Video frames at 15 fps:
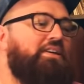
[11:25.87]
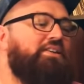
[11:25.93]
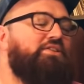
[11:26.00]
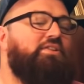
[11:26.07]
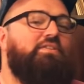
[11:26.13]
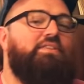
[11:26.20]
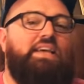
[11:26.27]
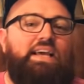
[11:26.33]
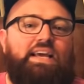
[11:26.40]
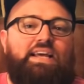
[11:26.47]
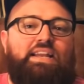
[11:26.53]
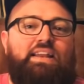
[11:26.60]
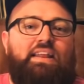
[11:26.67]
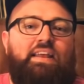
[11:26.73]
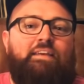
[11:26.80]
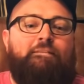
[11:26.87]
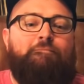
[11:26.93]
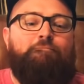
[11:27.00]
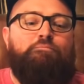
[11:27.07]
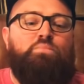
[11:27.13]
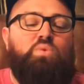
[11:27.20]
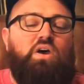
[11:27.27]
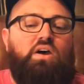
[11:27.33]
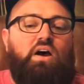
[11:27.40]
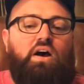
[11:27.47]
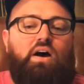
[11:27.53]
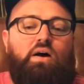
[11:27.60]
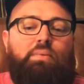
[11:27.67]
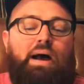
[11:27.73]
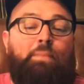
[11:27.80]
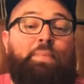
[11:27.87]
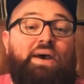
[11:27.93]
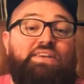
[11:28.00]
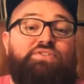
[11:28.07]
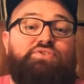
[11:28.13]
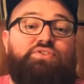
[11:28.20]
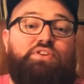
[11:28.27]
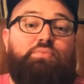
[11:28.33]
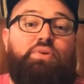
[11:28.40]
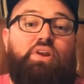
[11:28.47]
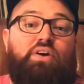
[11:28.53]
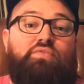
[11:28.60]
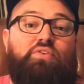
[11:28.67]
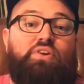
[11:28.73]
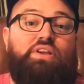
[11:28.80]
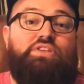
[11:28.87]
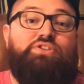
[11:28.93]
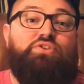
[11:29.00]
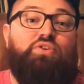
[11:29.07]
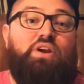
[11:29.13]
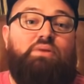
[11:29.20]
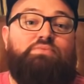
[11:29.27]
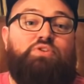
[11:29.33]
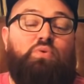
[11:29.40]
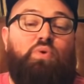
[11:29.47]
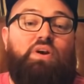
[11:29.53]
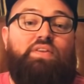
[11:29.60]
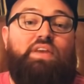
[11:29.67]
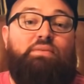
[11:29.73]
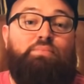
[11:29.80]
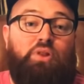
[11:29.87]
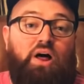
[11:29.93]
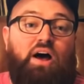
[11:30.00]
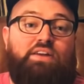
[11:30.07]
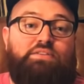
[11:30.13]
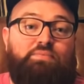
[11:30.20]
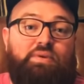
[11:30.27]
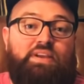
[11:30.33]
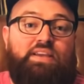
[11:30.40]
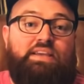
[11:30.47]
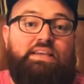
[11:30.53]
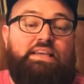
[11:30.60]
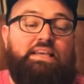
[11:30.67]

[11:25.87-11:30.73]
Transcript: So then I pestered them enough on Instagram to where they blocked me,